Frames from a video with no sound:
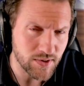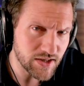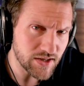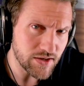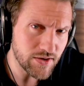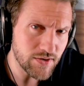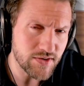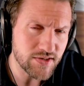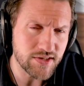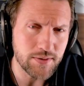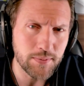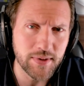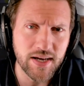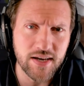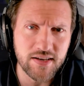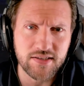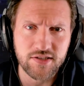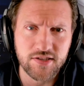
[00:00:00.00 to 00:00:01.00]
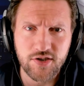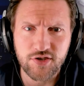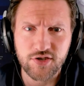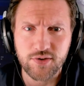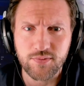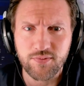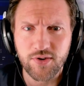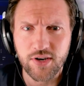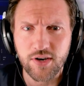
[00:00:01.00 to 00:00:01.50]
We're going to use someone else's
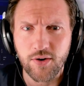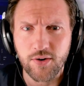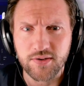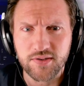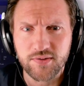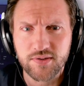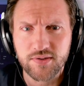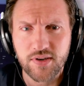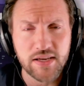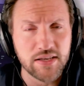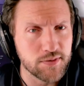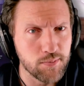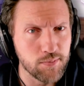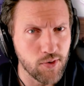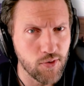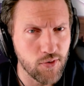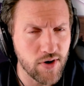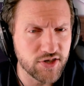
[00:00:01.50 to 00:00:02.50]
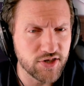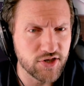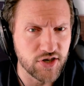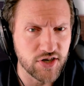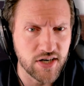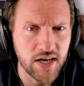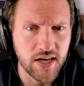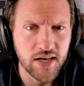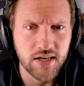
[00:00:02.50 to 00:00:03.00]
YouTube video as
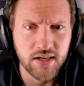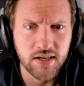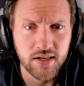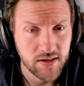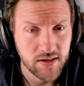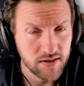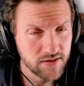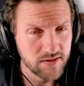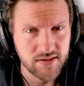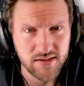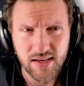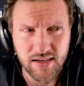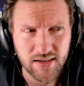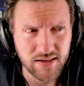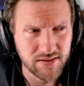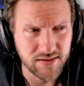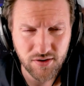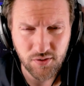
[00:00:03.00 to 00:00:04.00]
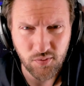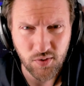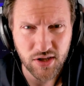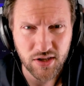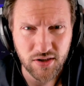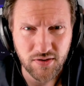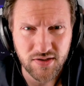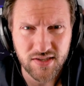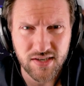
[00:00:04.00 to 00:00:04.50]
inspiration, because they did a
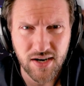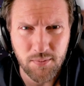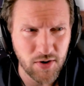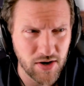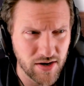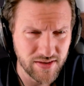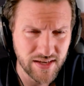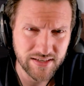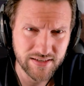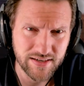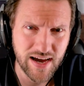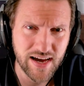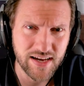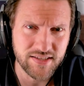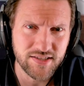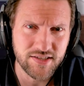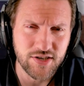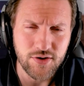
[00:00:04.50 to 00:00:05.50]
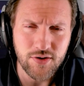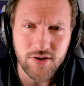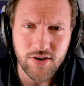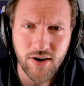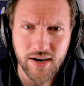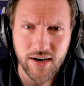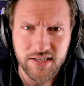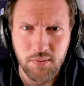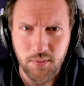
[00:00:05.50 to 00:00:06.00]
really good summary and they asked you
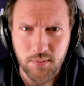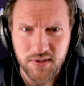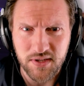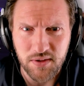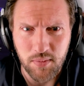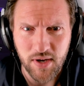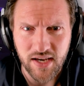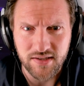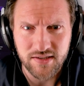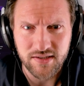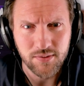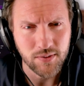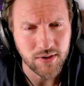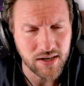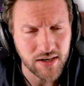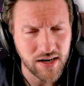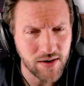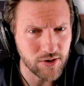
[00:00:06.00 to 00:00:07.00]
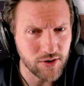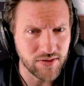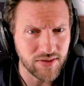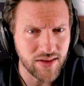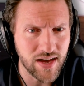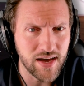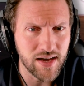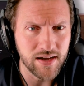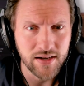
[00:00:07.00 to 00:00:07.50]
guys what was the best. So we're going to have a look at
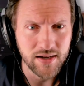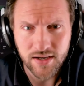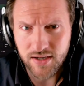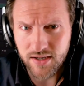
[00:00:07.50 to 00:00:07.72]
that.